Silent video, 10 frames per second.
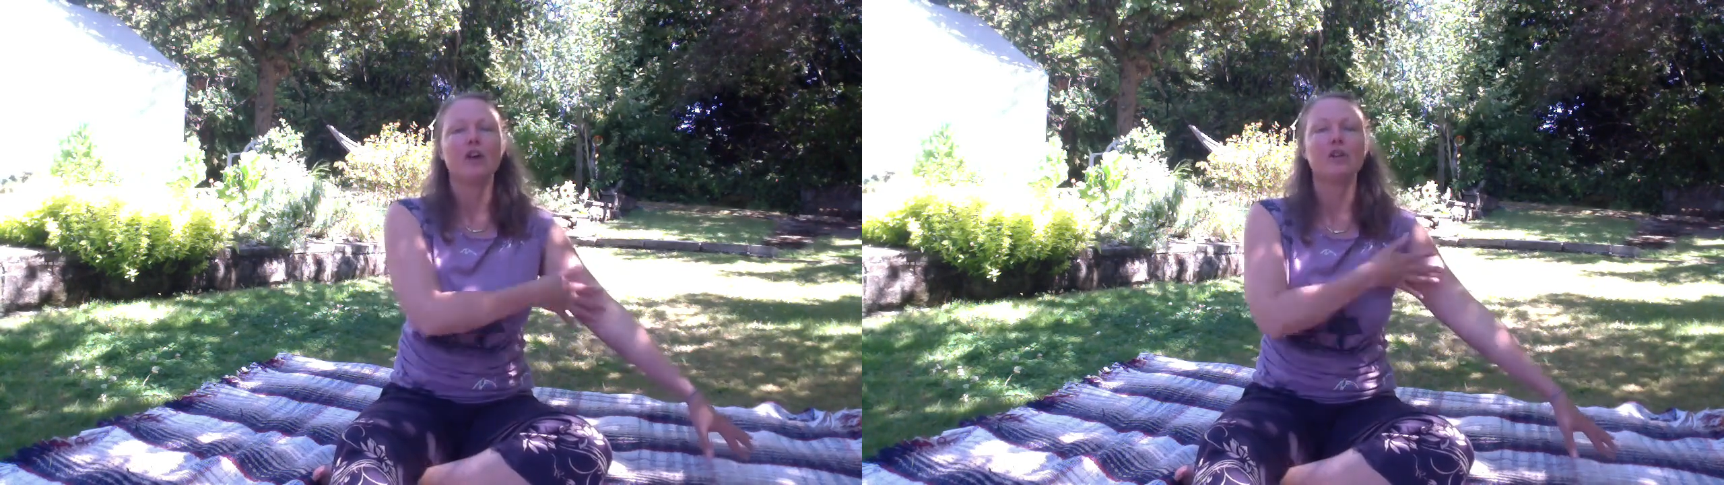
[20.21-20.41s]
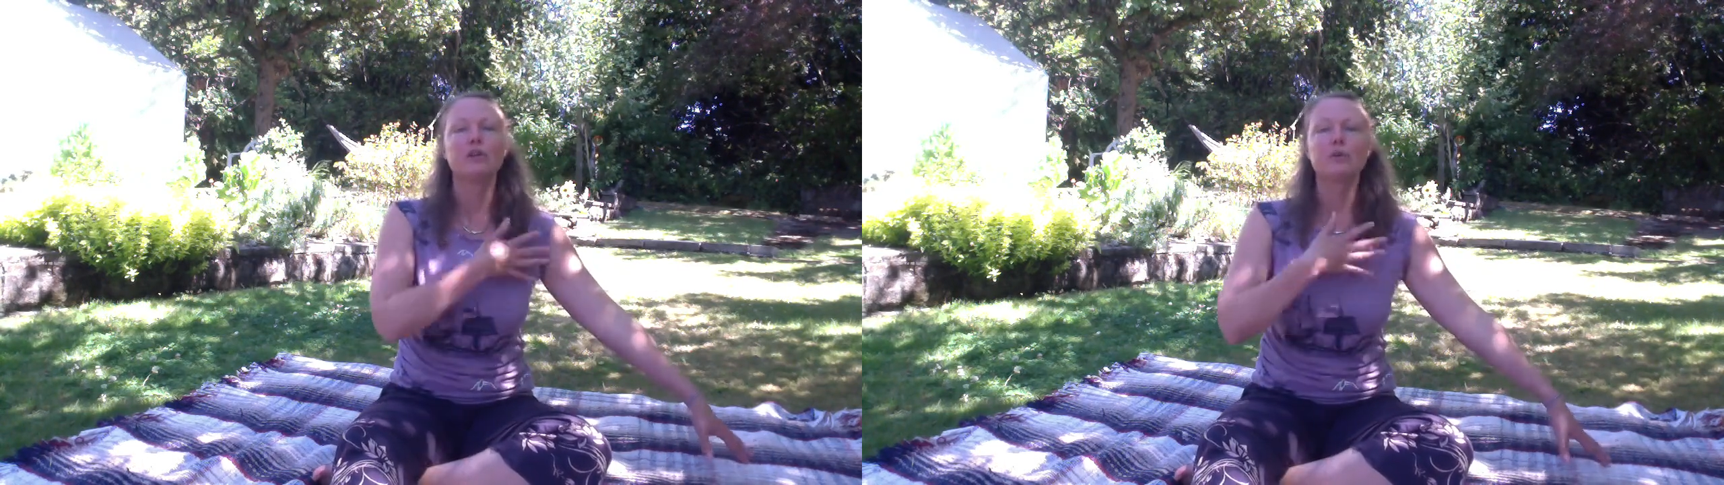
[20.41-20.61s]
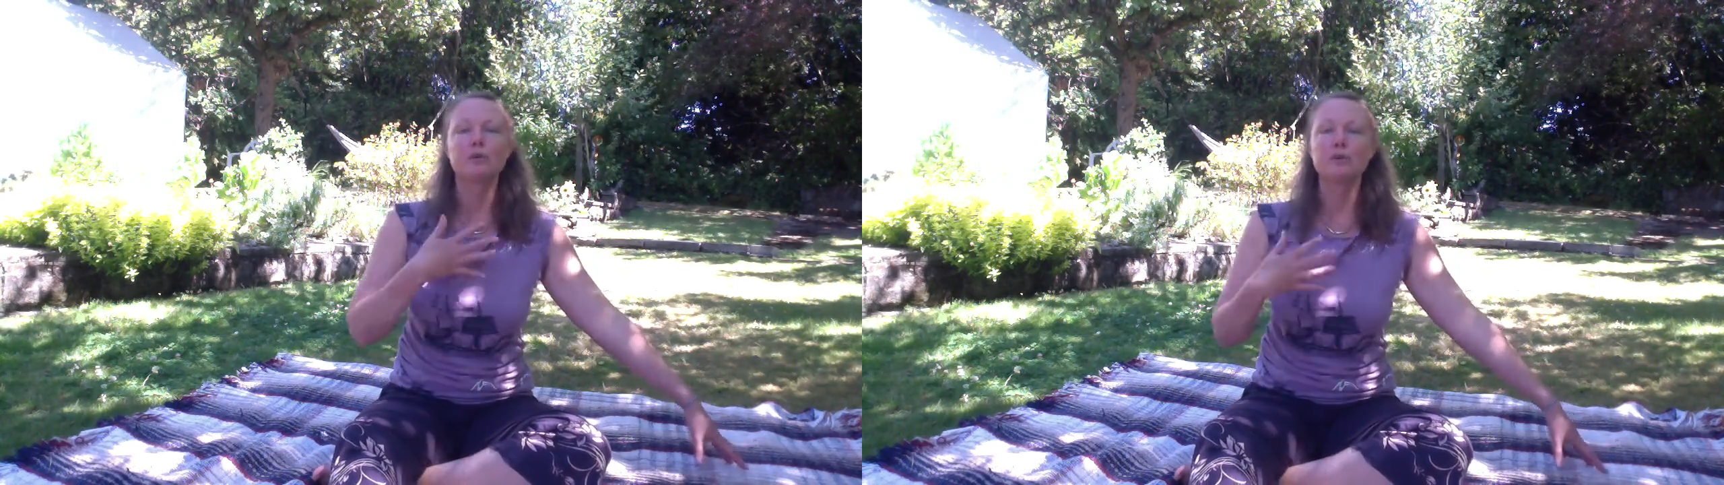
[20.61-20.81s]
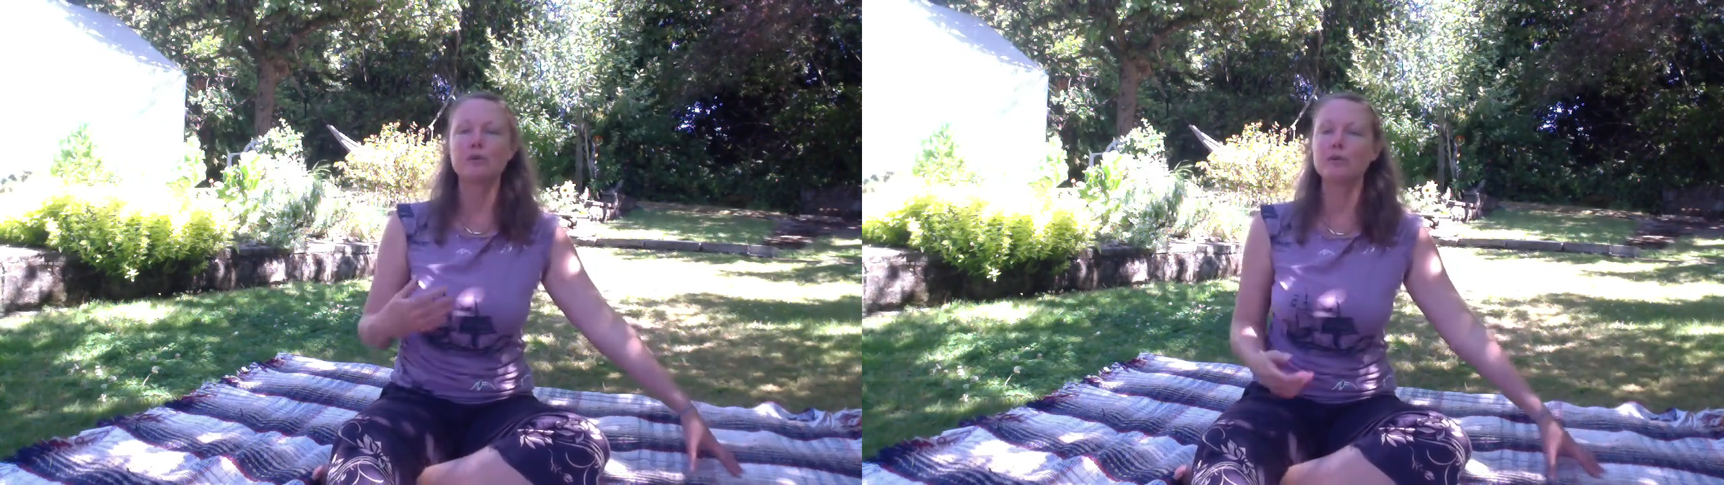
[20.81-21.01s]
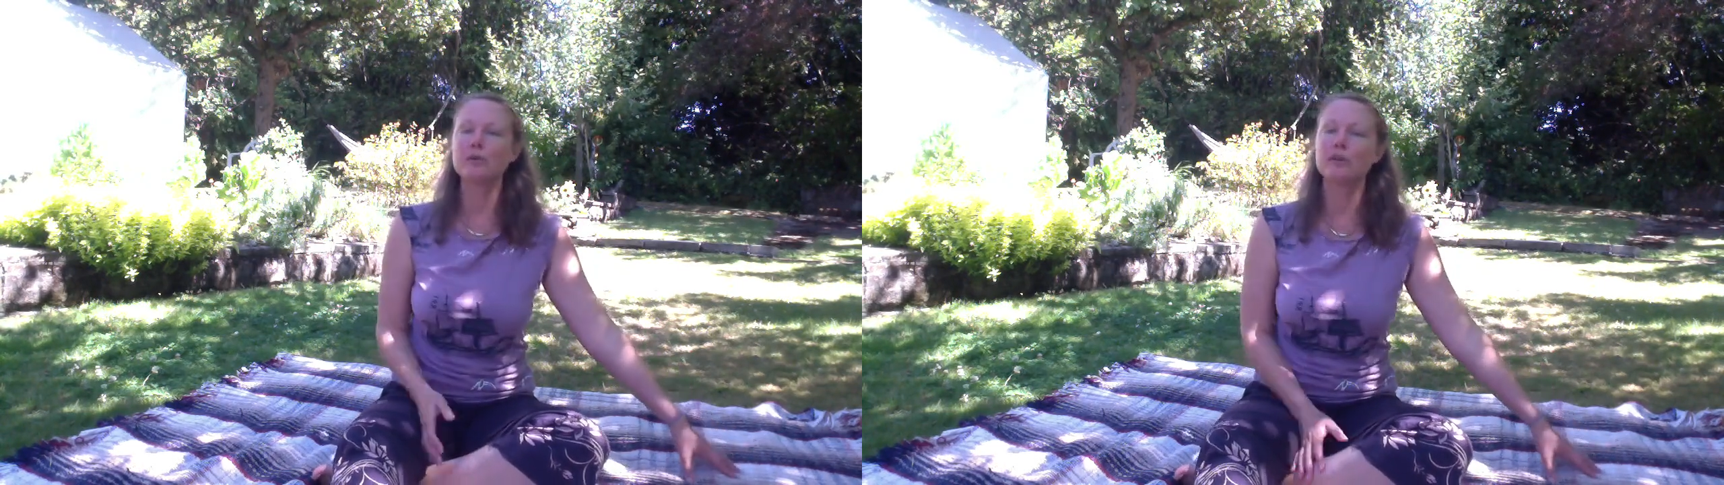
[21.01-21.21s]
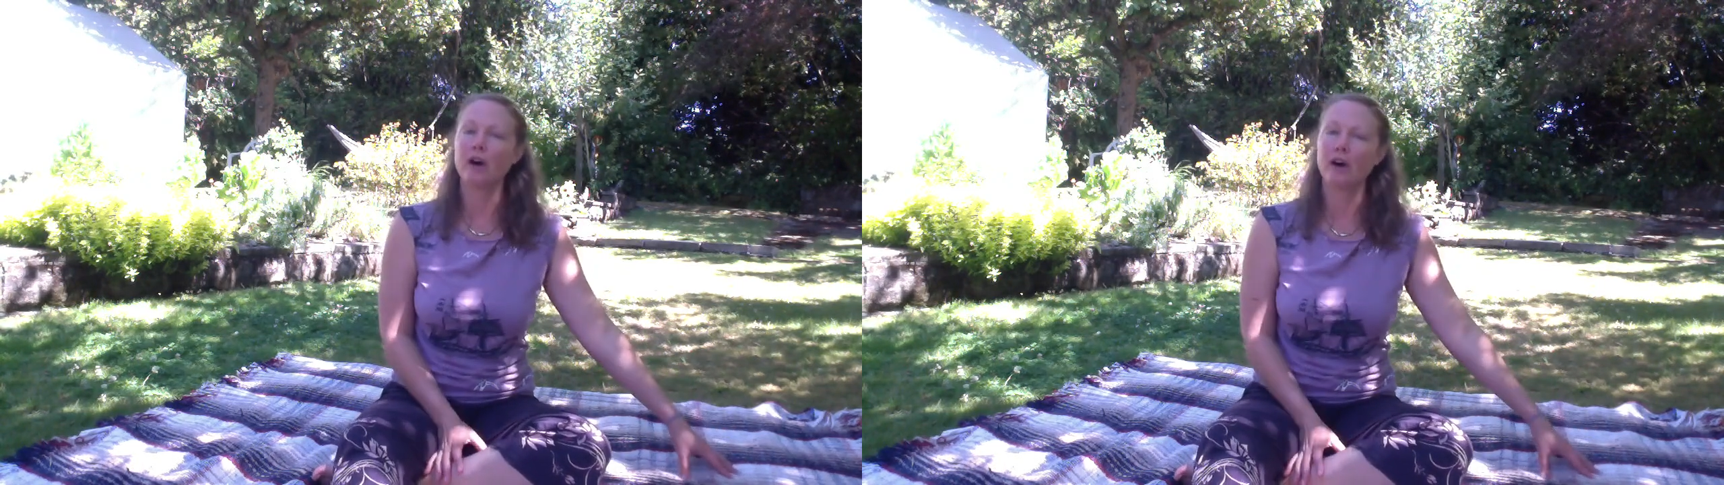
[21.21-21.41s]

through the